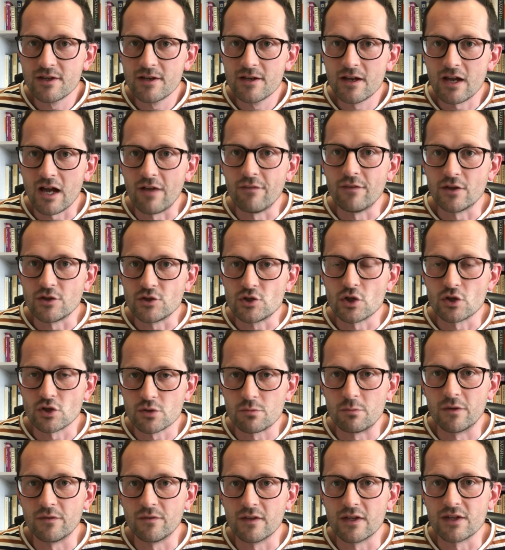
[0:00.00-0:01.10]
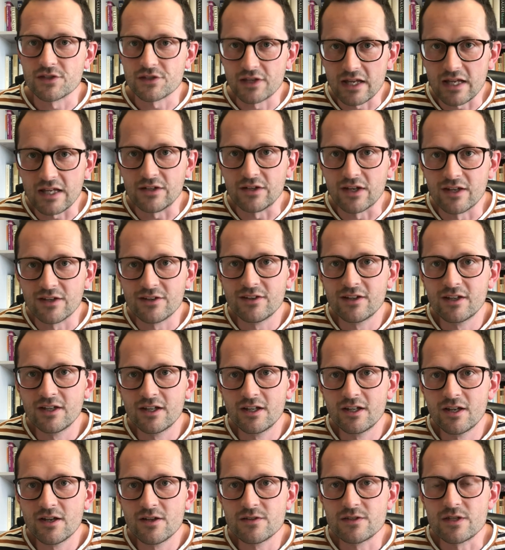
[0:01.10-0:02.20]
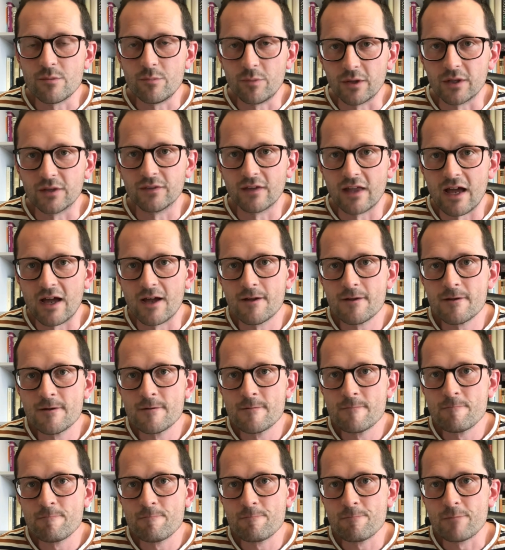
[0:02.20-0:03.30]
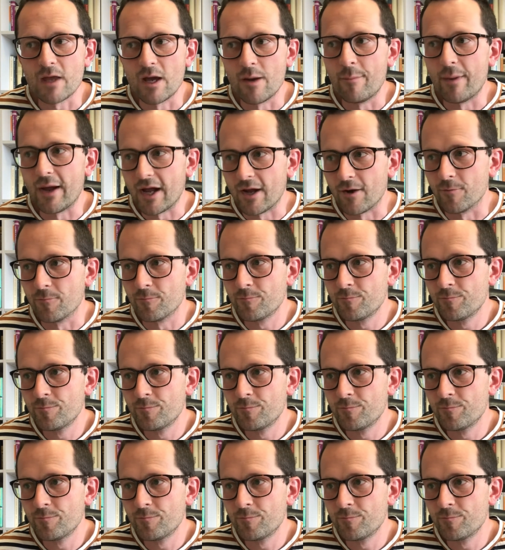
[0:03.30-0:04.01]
and the judgment that's needed to bring that about.